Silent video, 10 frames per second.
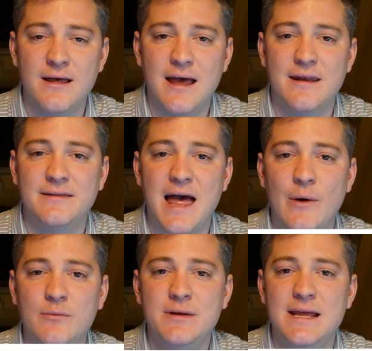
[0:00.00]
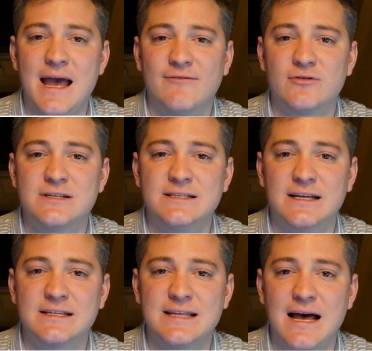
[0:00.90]
And that would be after
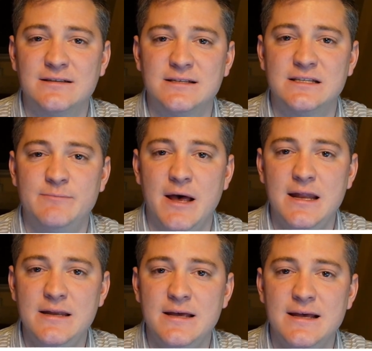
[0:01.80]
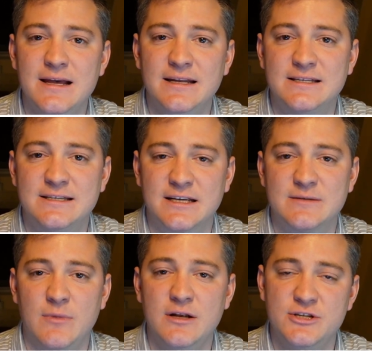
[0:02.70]
6,000 spend in
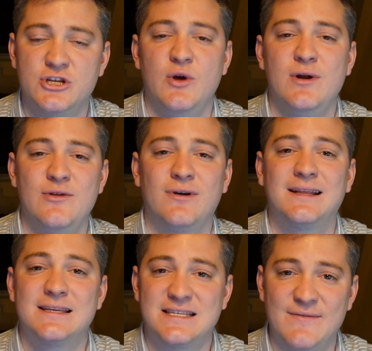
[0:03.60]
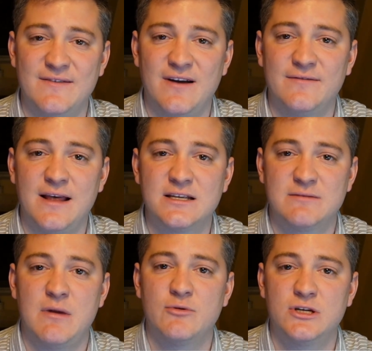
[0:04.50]
6 months, you would either get the
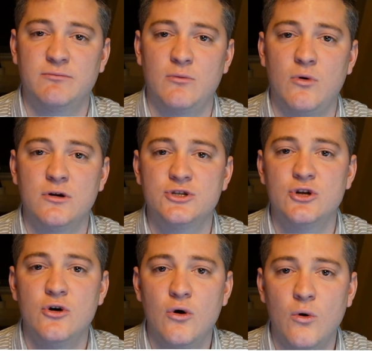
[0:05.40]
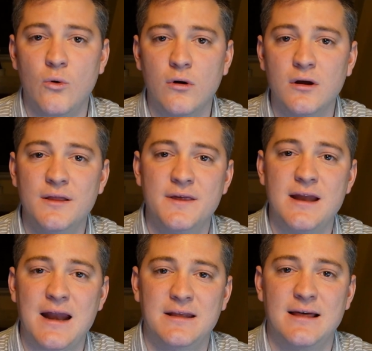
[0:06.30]
75,000 membership rewards or the
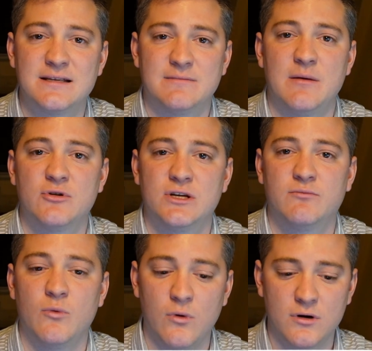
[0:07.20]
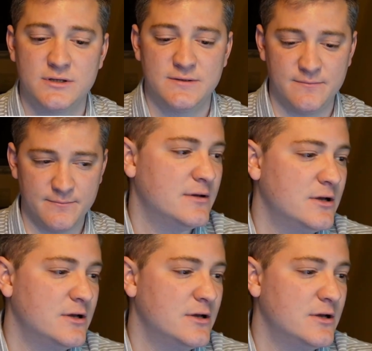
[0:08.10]
90,000 membership rewards.